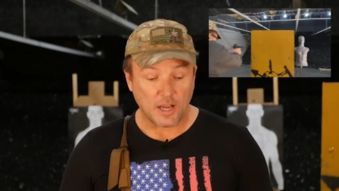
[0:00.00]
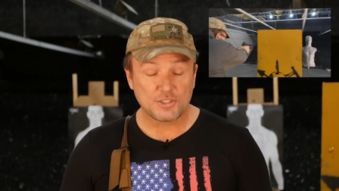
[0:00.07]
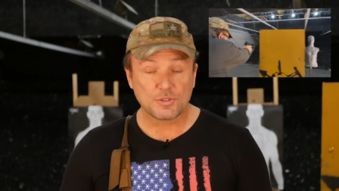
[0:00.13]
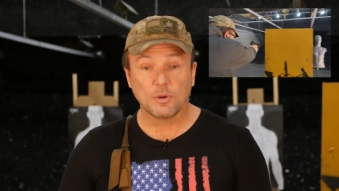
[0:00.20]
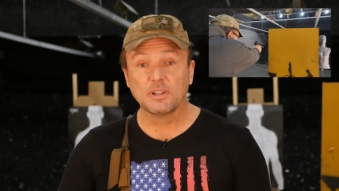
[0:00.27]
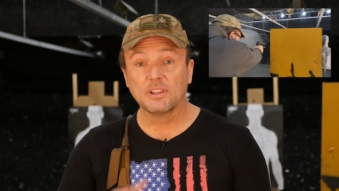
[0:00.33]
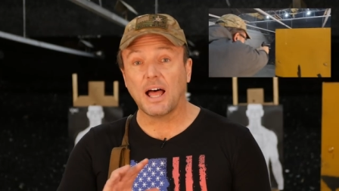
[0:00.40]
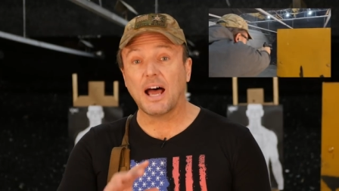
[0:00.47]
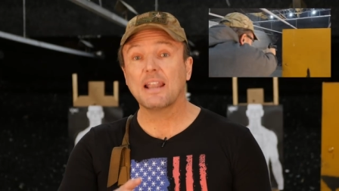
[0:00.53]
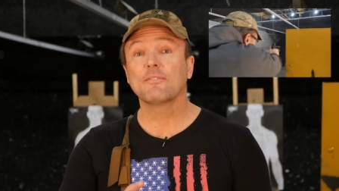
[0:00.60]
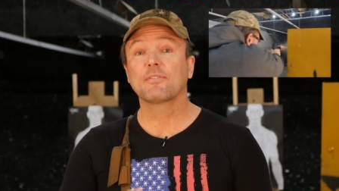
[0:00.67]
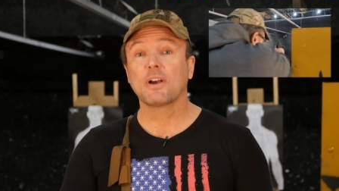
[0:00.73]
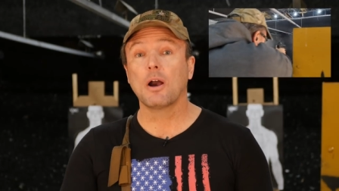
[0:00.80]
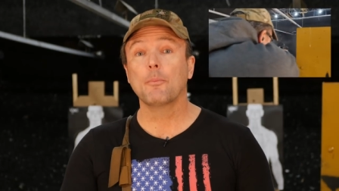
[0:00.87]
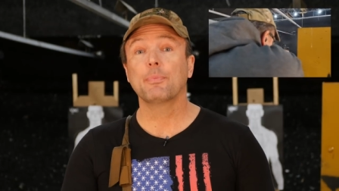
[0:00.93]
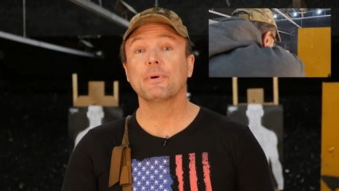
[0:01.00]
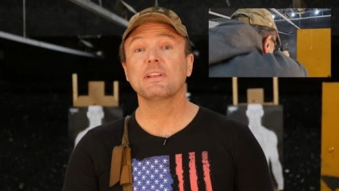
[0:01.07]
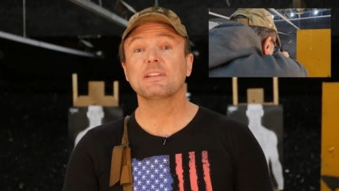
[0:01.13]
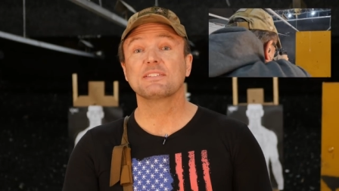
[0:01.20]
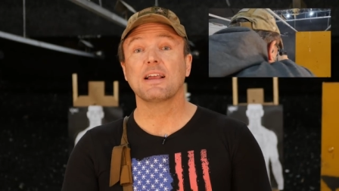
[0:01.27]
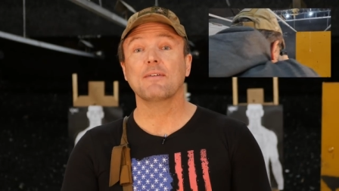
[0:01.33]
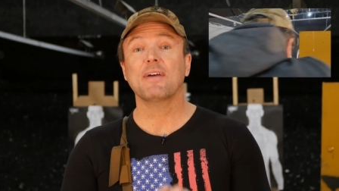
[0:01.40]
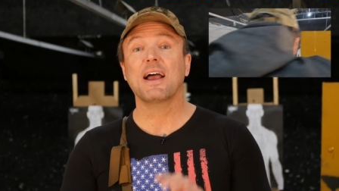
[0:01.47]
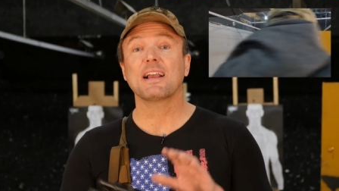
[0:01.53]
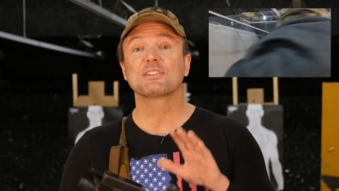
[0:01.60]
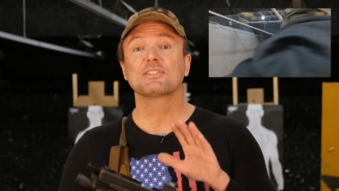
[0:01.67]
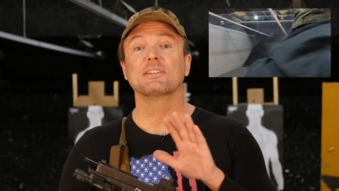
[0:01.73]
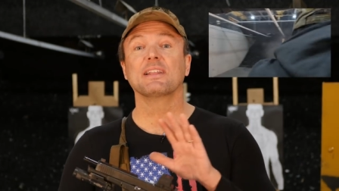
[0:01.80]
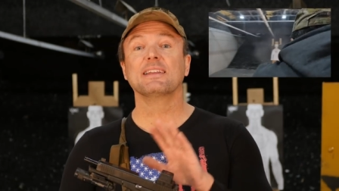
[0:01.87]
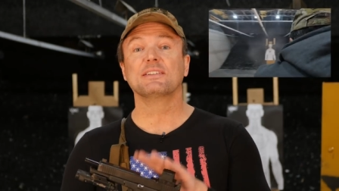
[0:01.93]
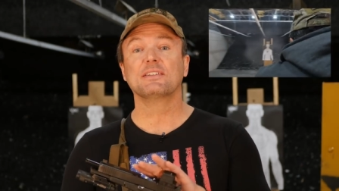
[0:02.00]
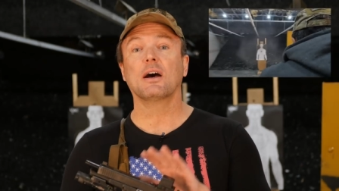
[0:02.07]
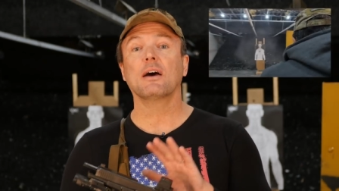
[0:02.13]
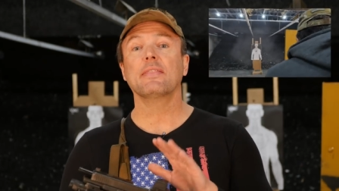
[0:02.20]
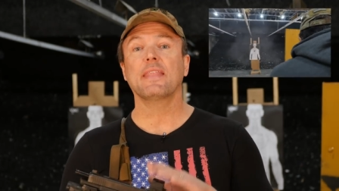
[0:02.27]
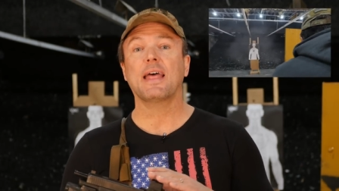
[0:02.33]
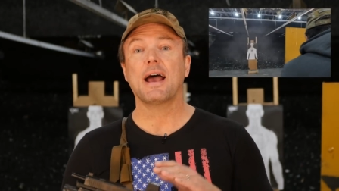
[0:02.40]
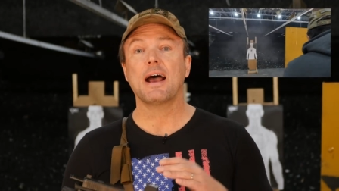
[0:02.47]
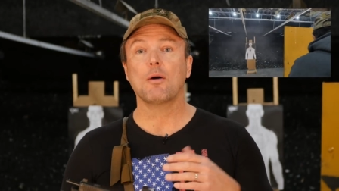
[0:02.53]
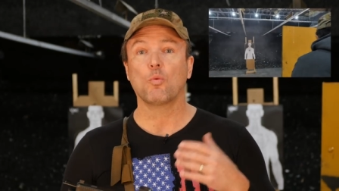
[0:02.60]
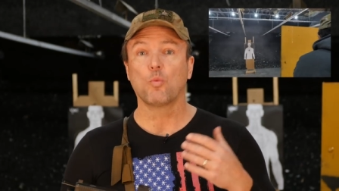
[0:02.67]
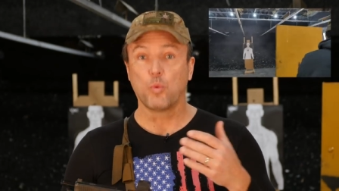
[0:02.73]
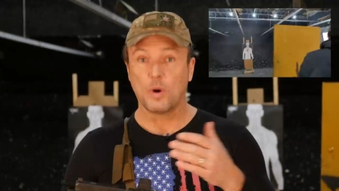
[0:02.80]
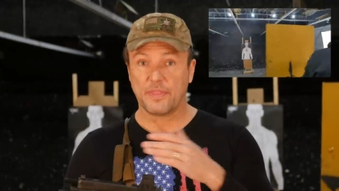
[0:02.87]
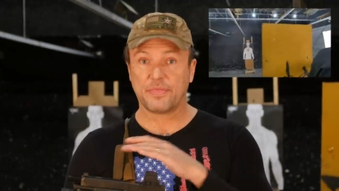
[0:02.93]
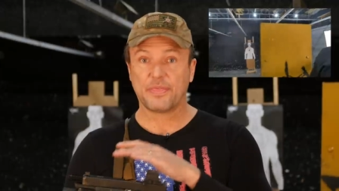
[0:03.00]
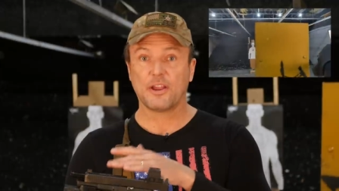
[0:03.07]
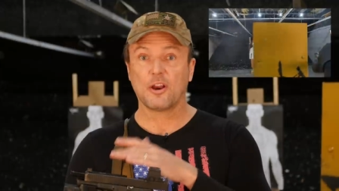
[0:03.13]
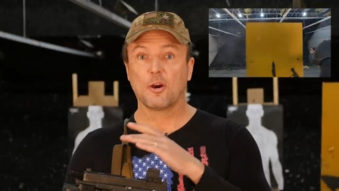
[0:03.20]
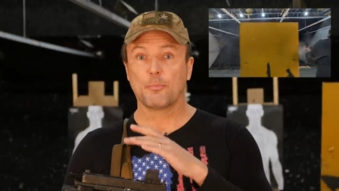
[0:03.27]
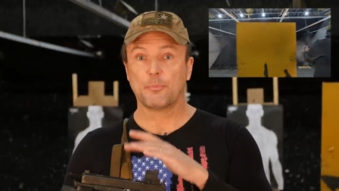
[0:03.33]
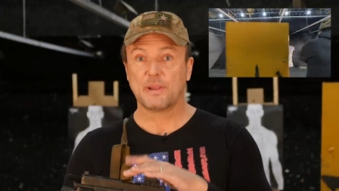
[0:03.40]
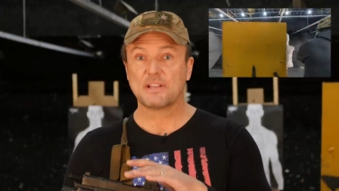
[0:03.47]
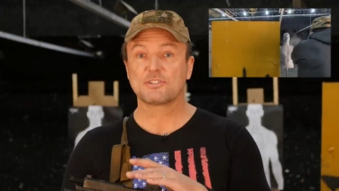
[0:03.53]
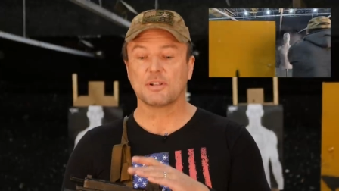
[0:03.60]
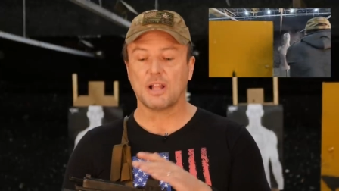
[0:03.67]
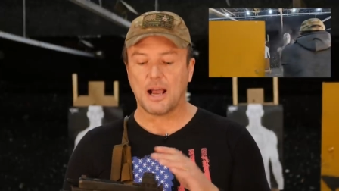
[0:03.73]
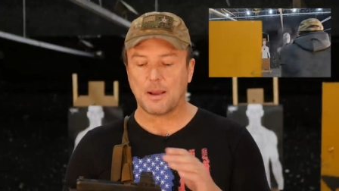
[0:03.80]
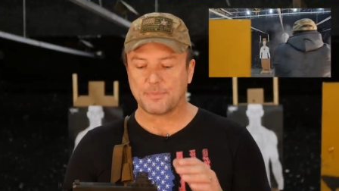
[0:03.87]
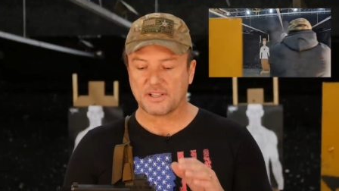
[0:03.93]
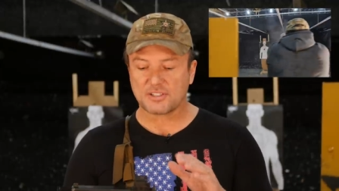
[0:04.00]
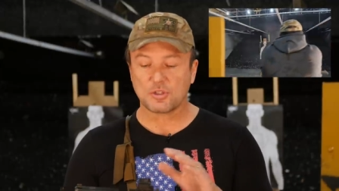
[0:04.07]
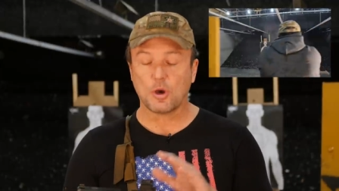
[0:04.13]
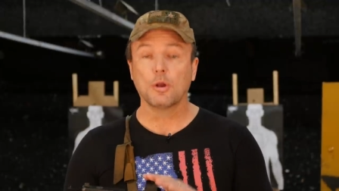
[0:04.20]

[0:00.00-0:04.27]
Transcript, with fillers: All right, so a lot of companies have actually done that with their pistol optics.